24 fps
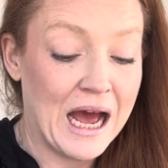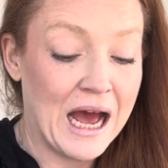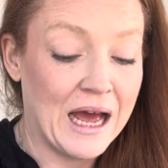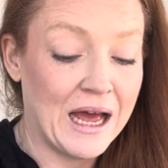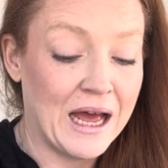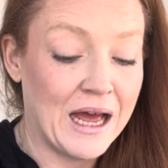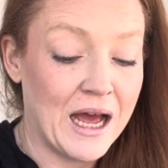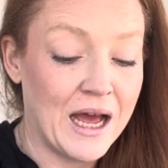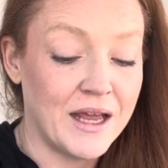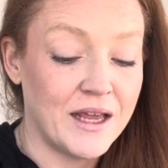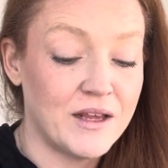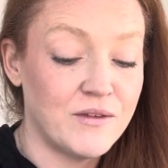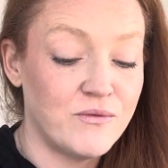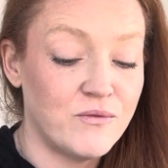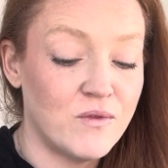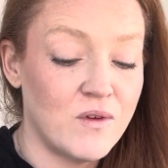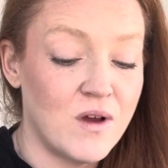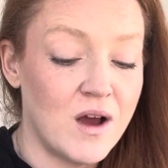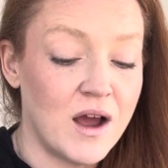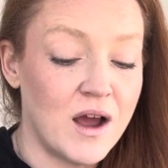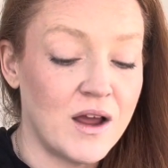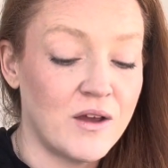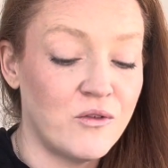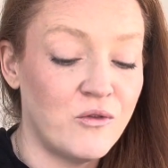
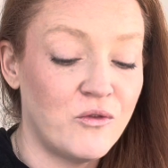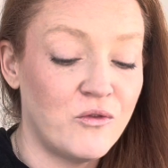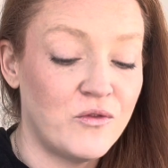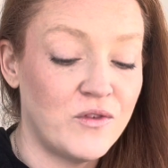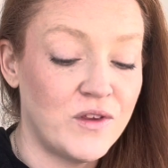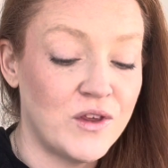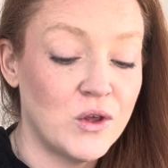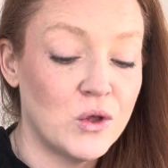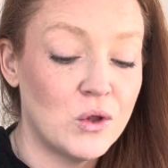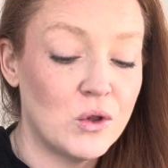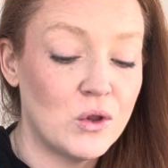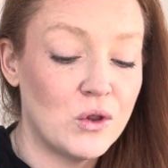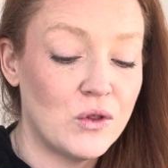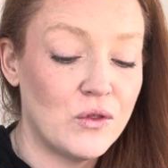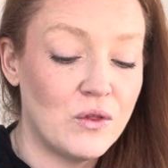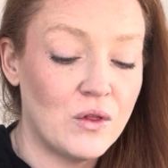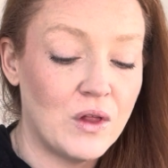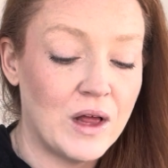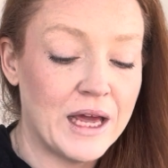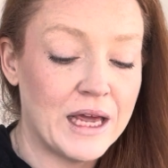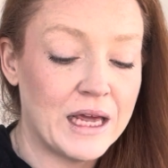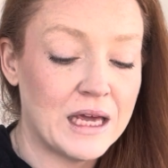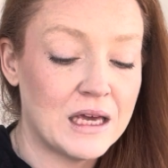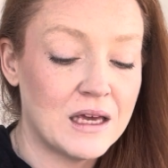I feel
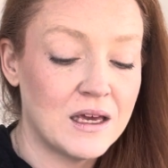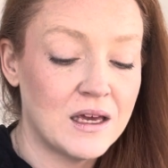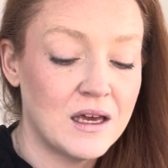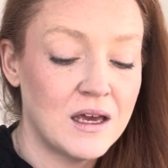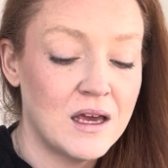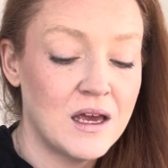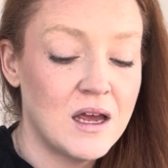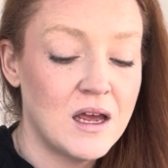like